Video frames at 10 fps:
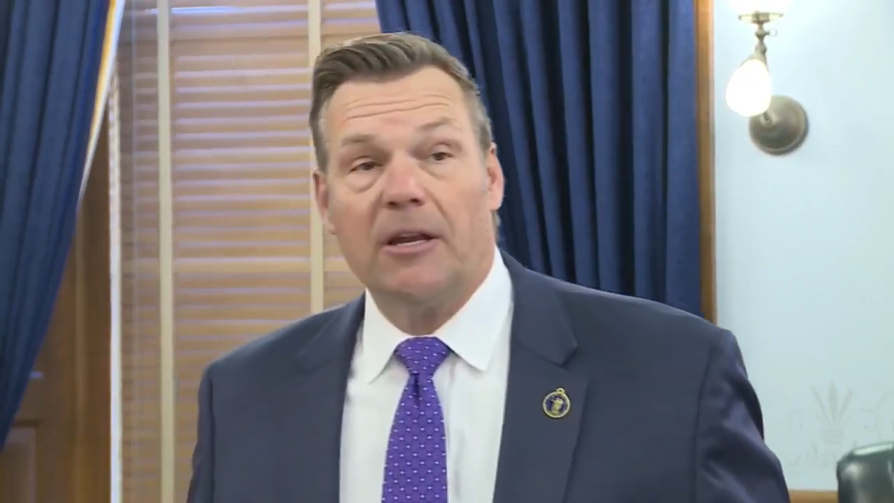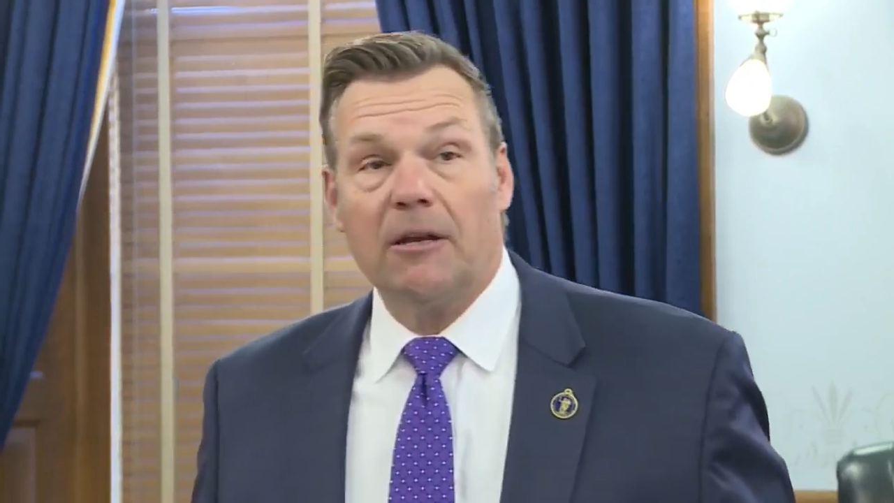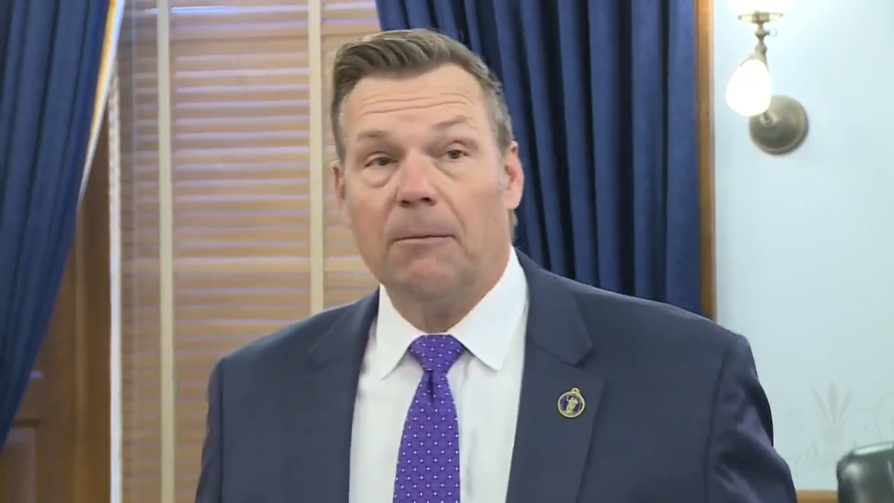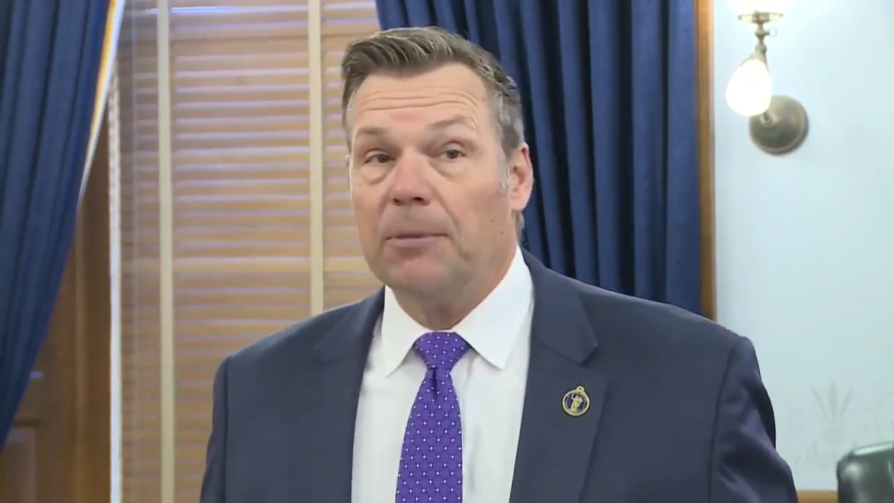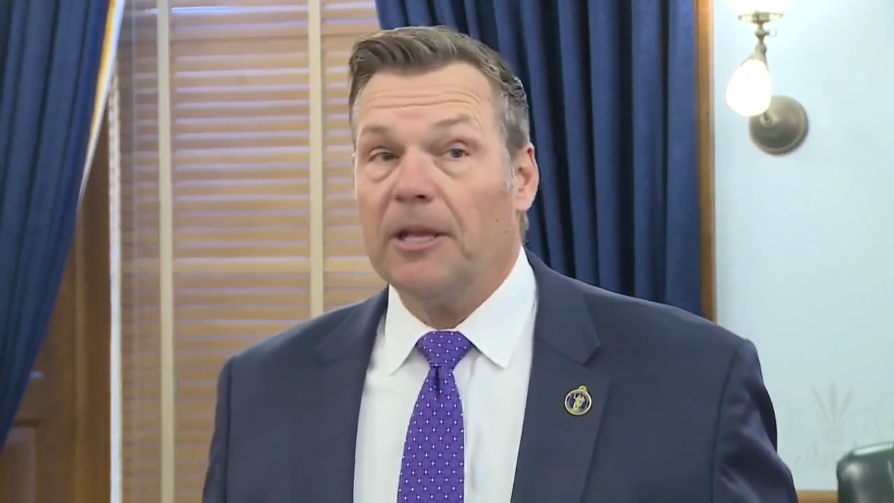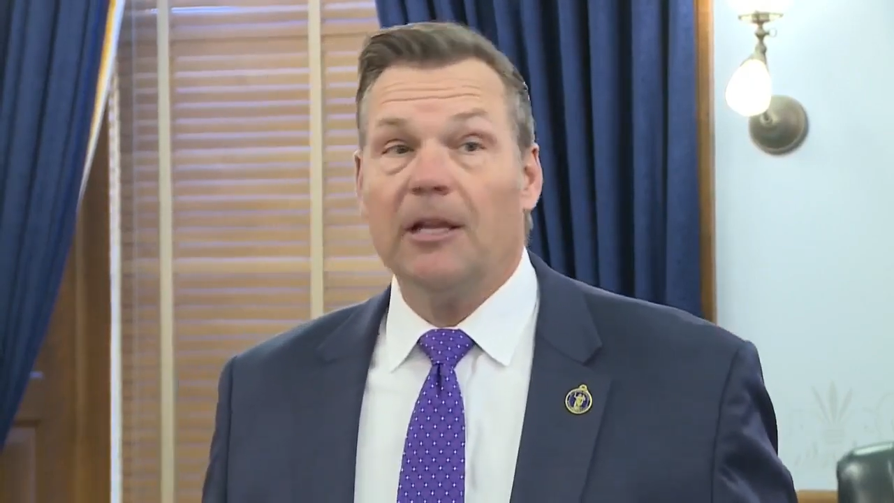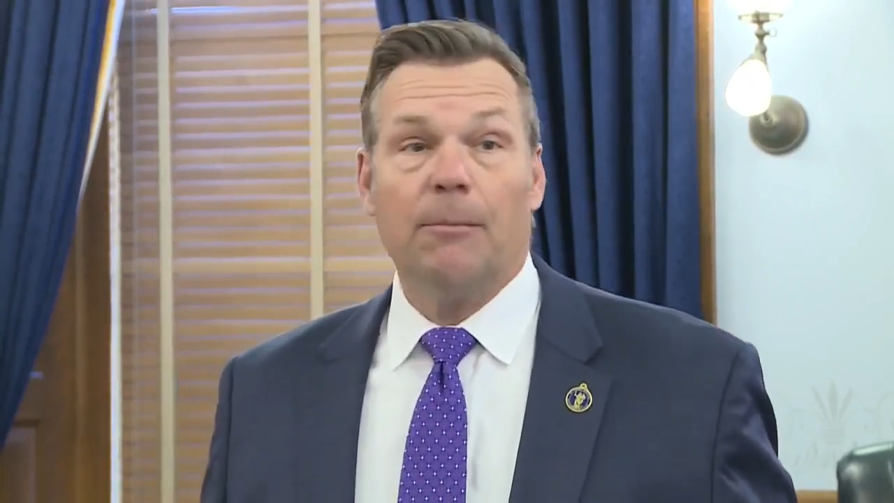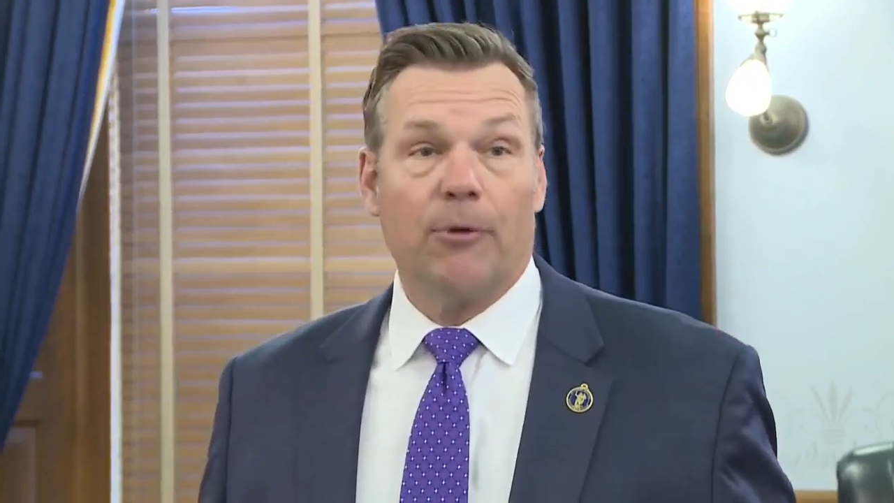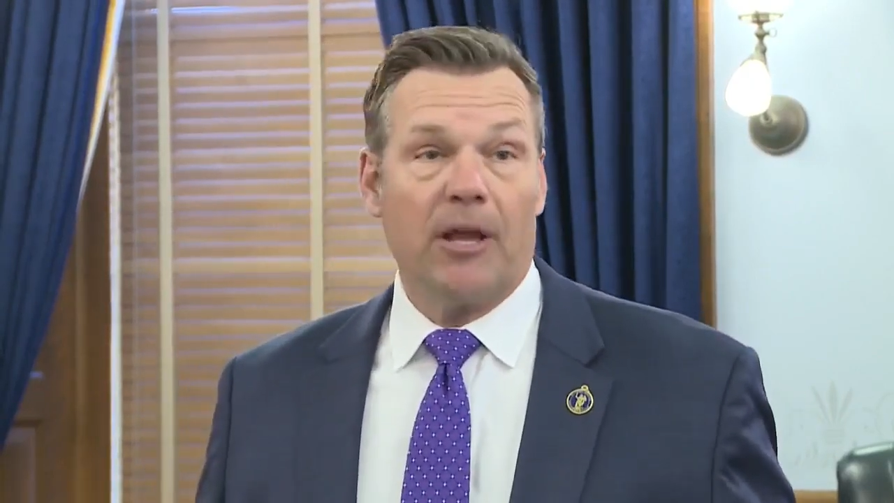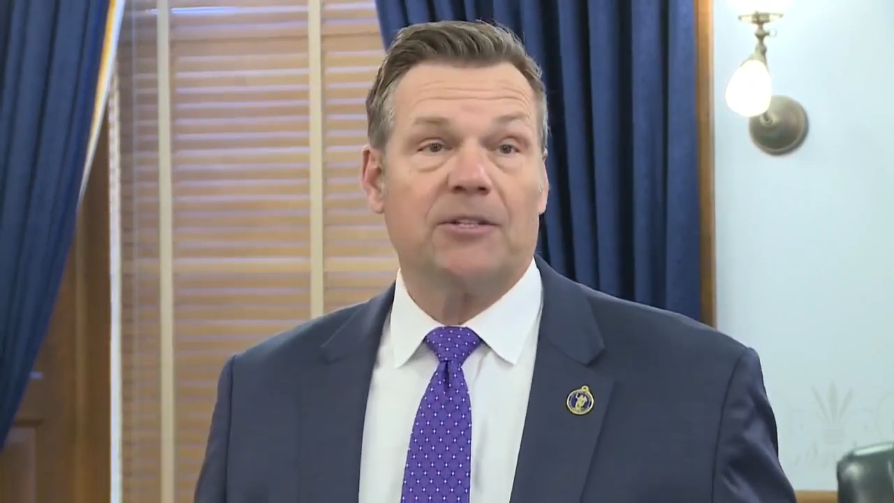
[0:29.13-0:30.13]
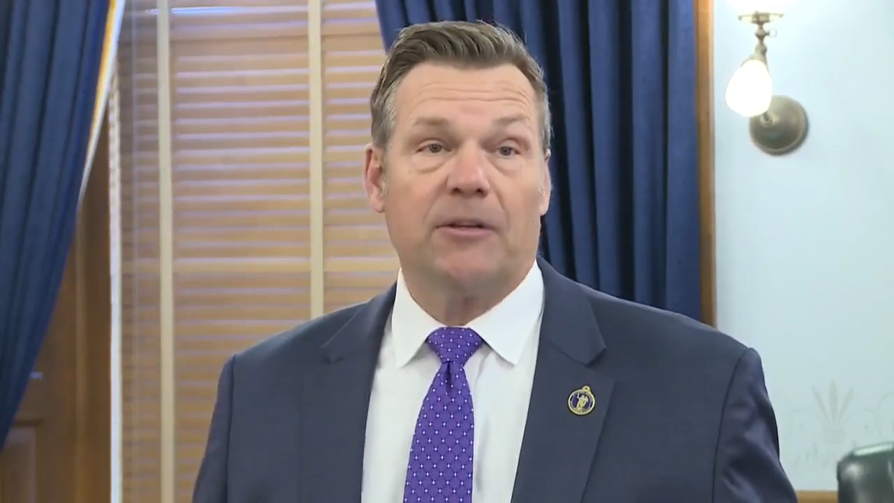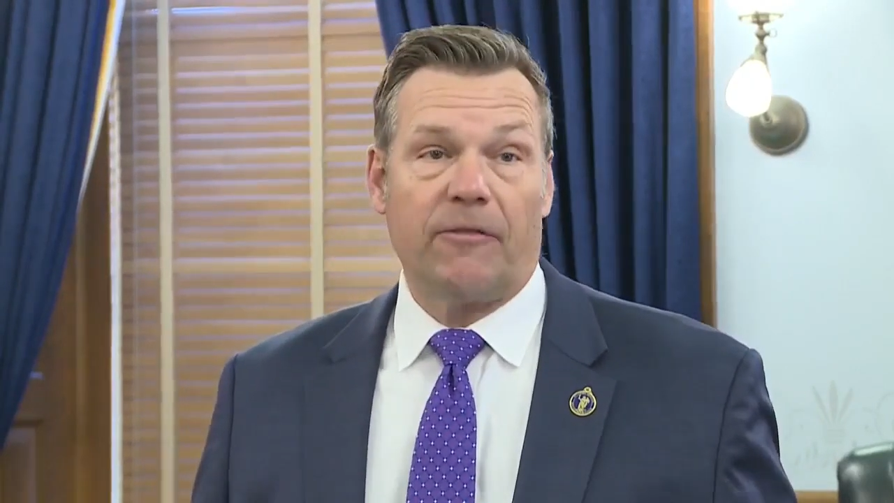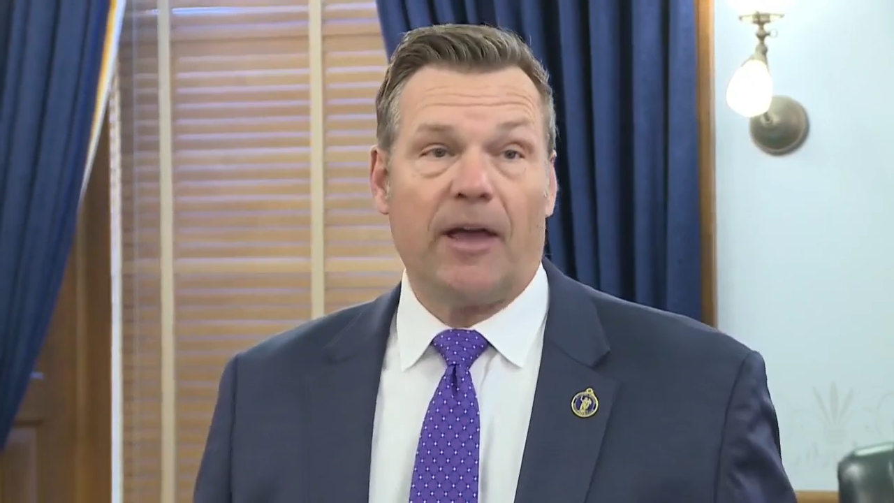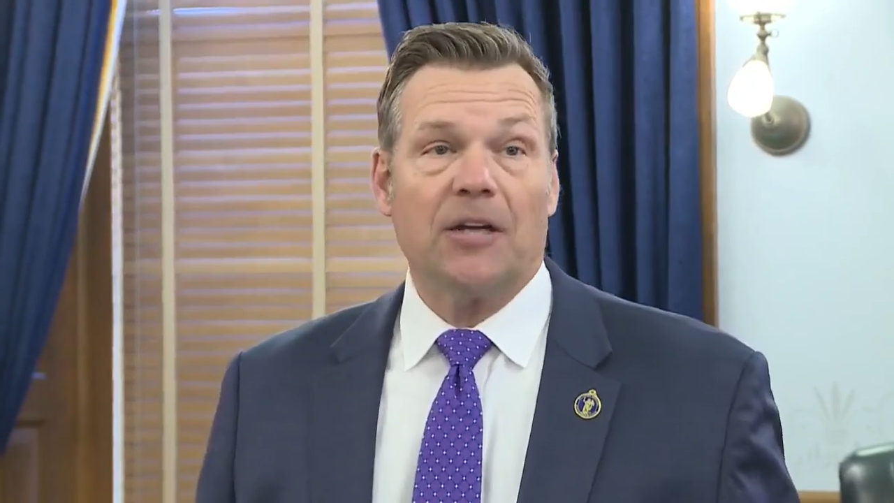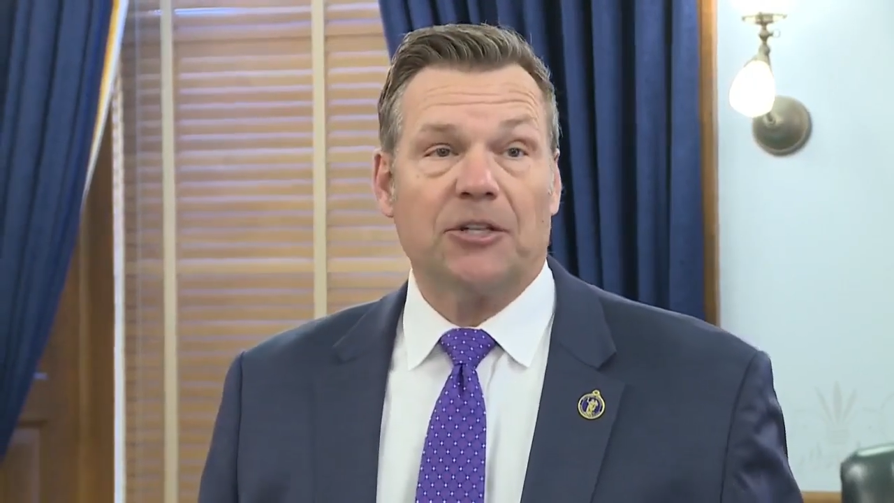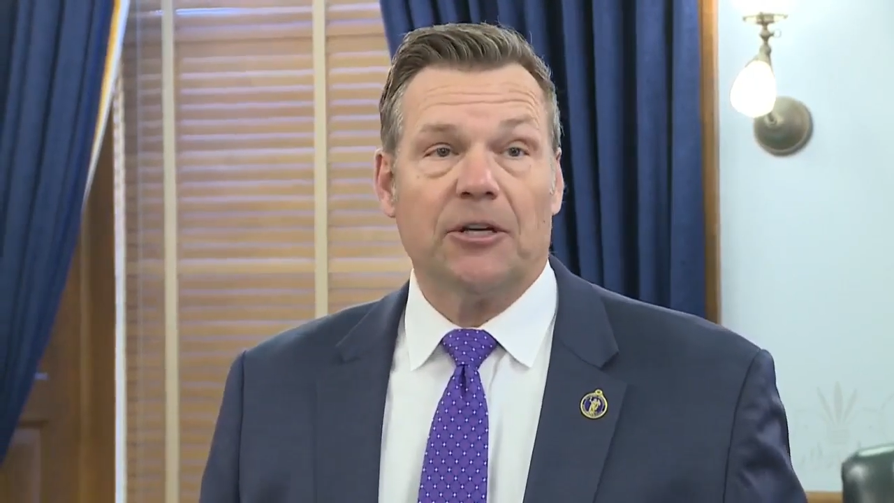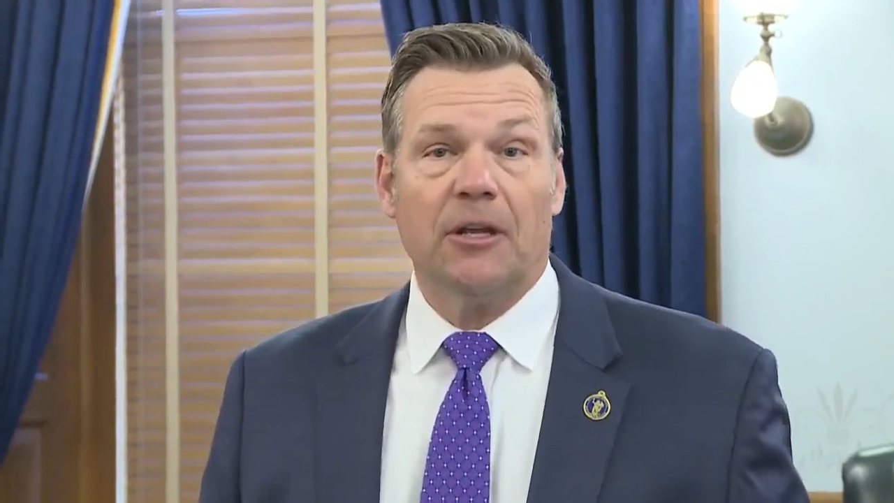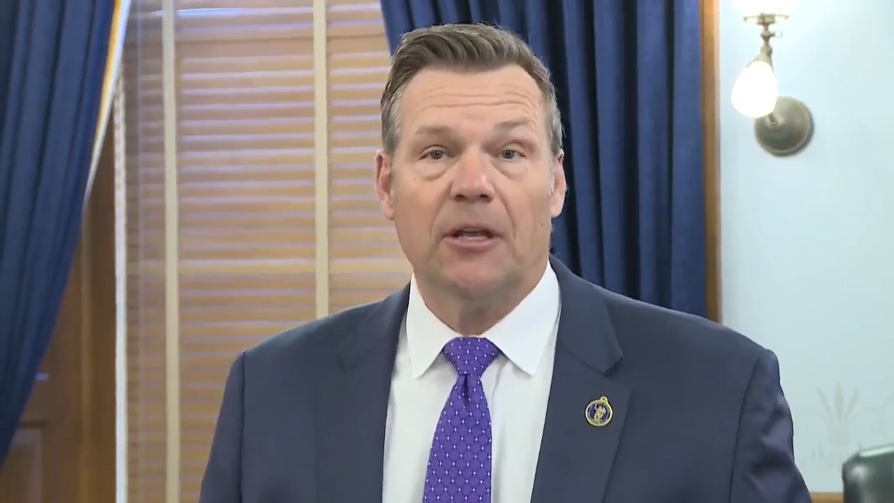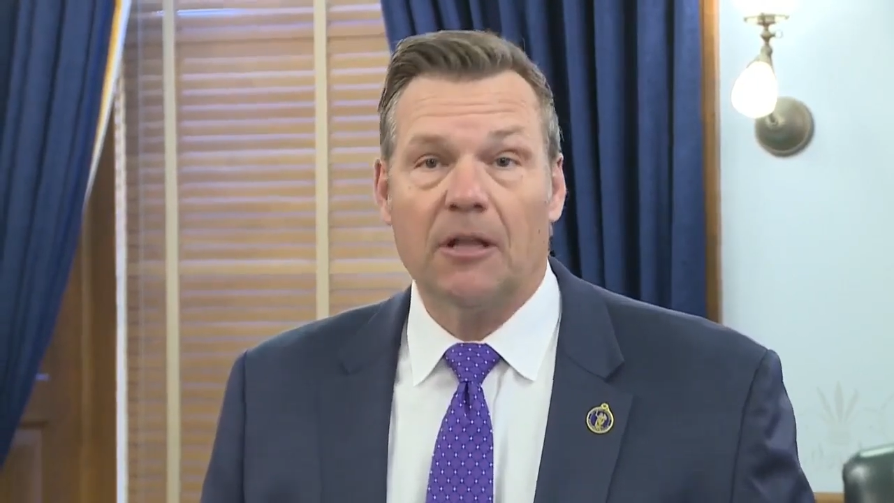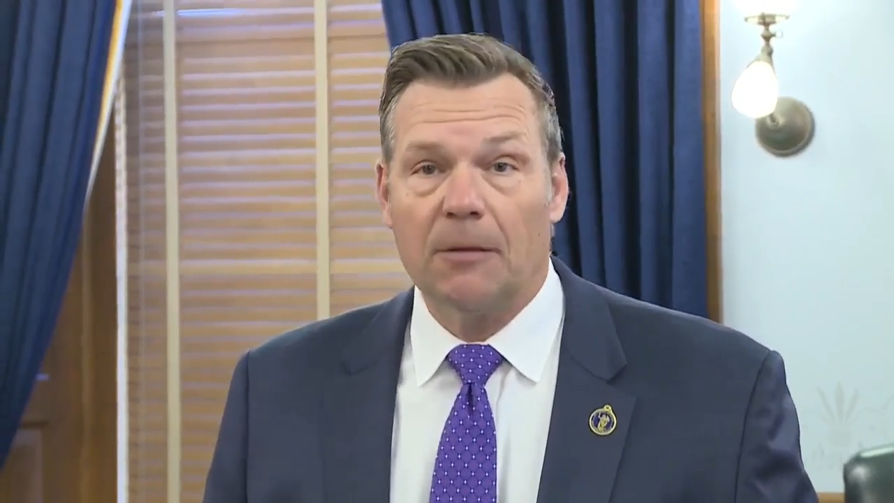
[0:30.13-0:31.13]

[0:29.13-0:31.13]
and in completely brazen fashion,